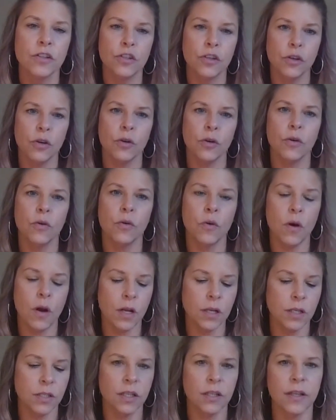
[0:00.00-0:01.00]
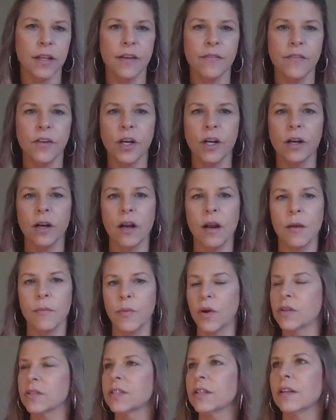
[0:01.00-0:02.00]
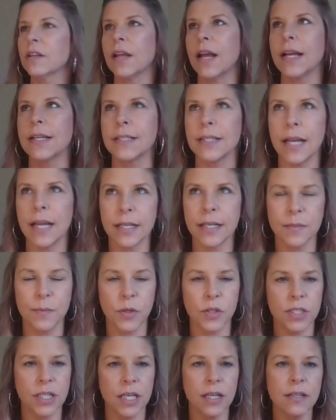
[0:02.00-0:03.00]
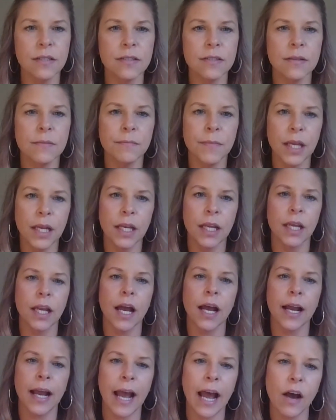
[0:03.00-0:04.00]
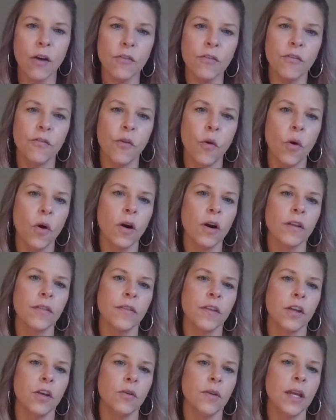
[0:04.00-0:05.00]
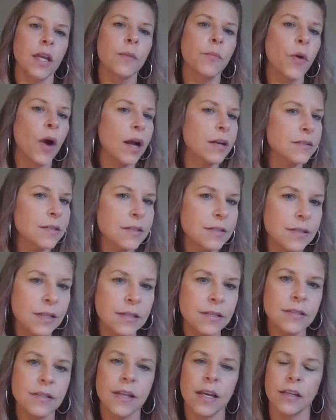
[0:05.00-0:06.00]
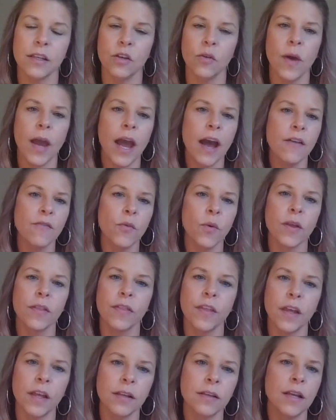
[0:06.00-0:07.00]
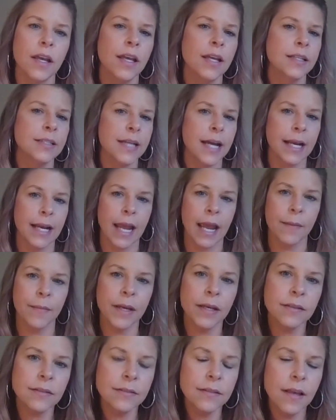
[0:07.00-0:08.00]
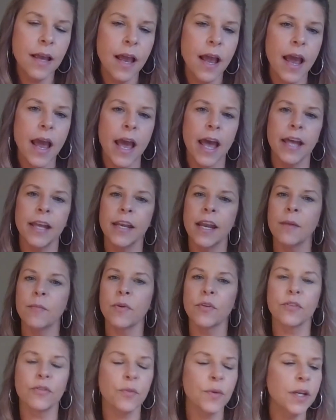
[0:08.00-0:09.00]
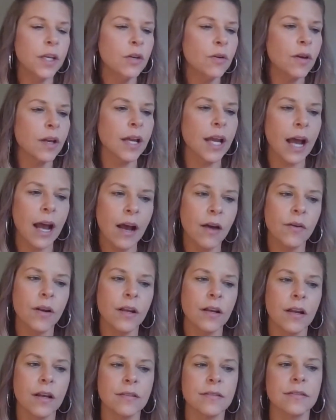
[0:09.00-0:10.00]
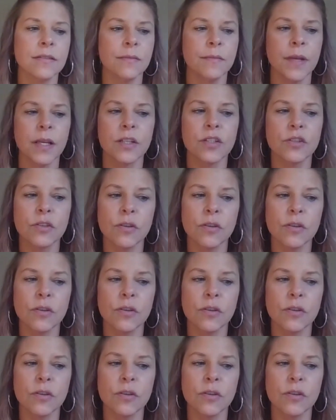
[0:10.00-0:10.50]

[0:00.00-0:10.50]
to deliver personalized expertise, meaning account for the unique processes that you have within Dynamics. And number three, you can count on us to make